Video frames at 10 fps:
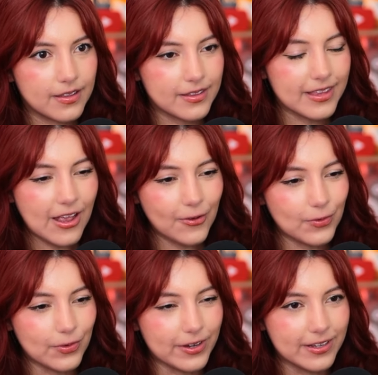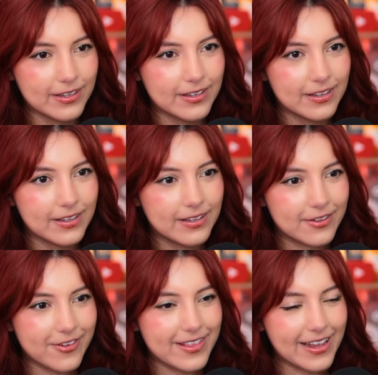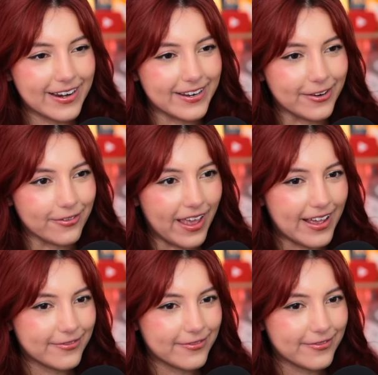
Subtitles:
No! She's not gonna do that,